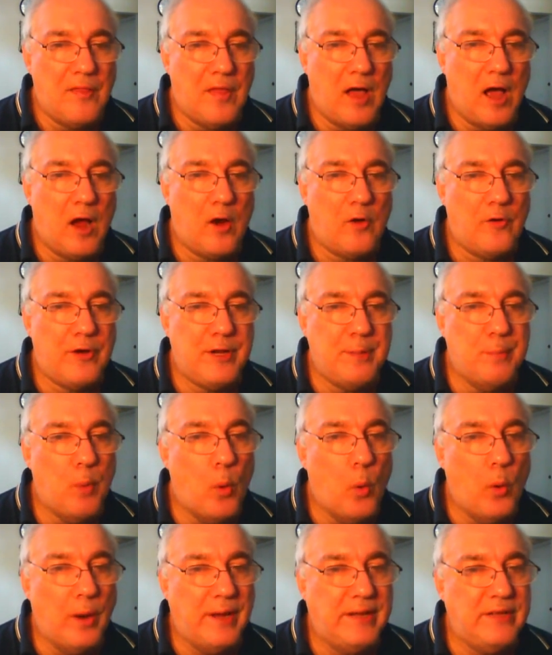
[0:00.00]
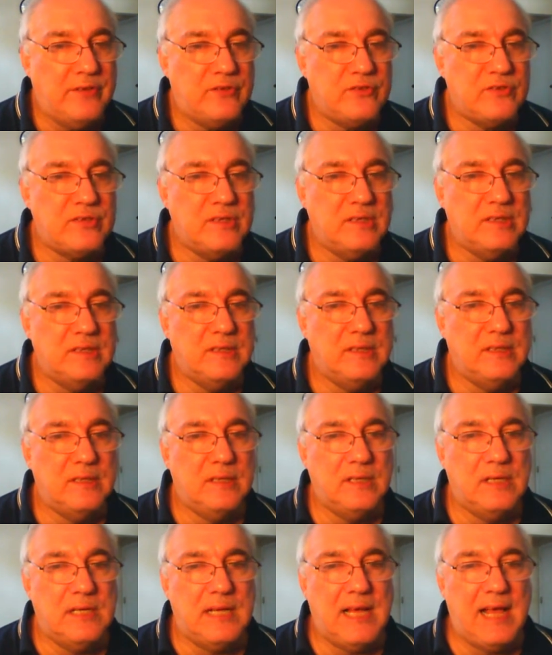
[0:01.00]
the Hardy Boys.
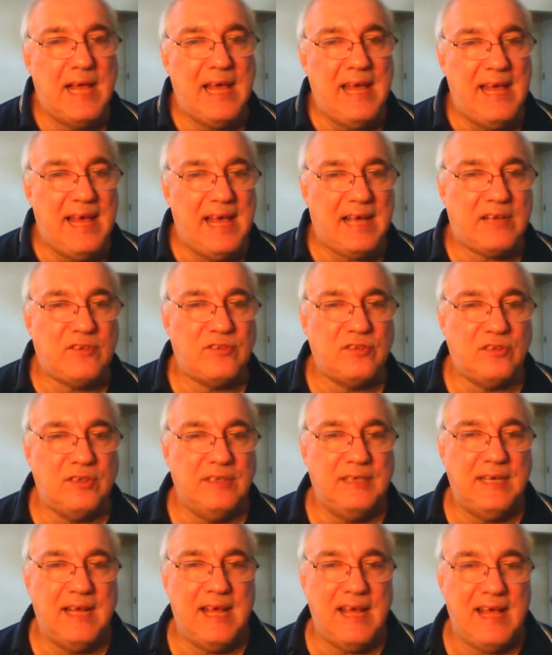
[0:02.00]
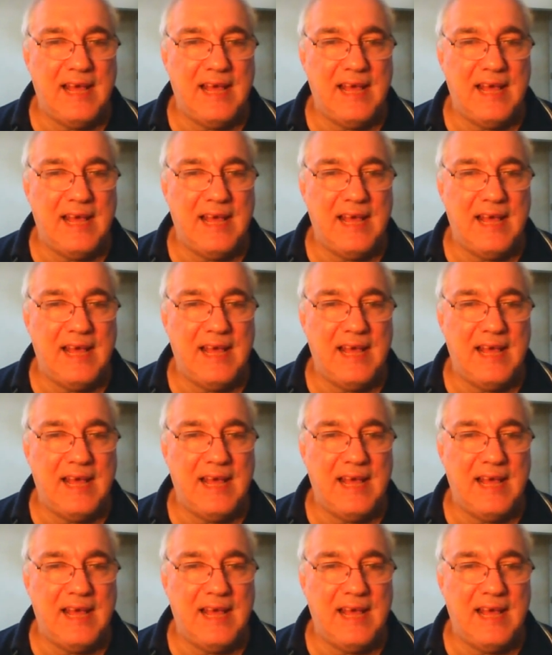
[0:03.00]
Excellent,